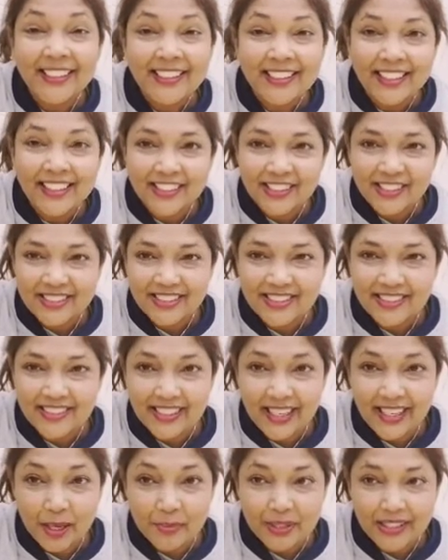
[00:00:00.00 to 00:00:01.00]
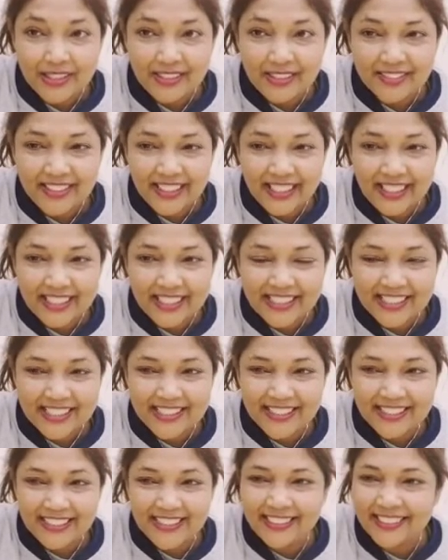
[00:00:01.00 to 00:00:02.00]
Can you see the chemical
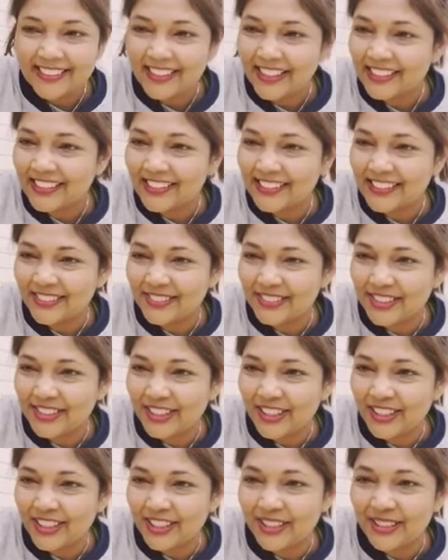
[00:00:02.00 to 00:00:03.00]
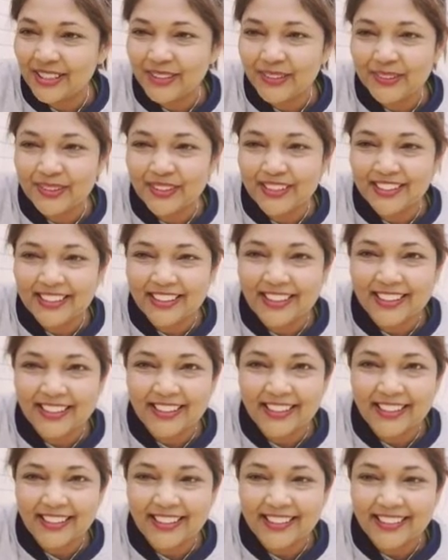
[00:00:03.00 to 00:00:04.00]
reaction? That's so cute. Look at
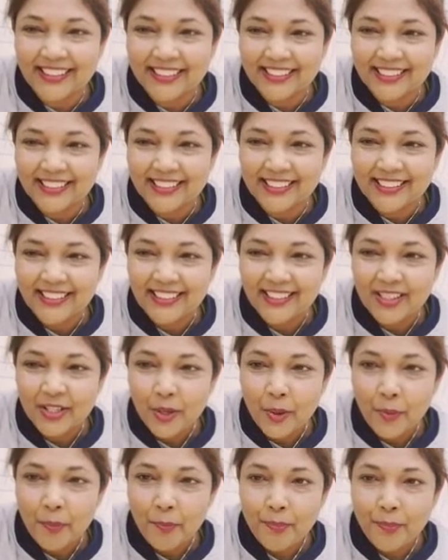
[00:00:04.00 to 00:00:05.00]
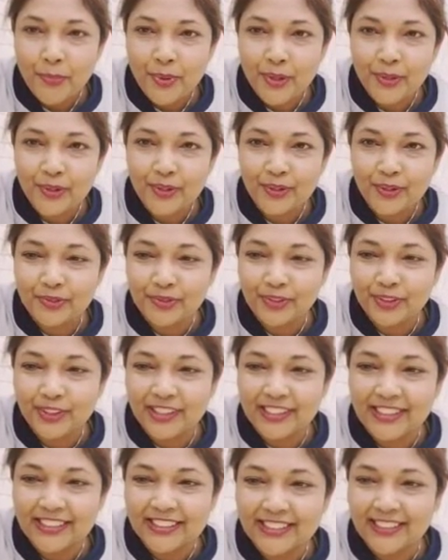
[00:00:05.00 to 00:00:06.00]
that.
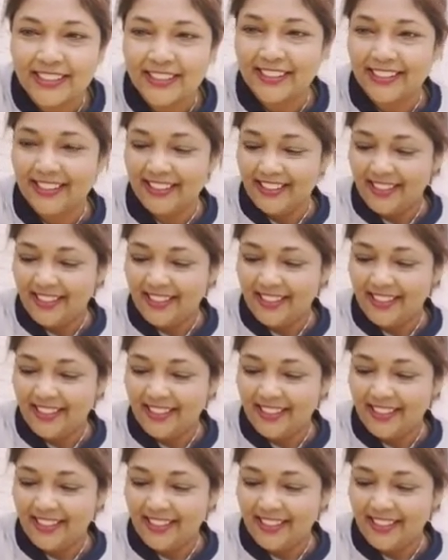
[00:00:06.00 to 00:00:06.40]
Beautiful, isn't it?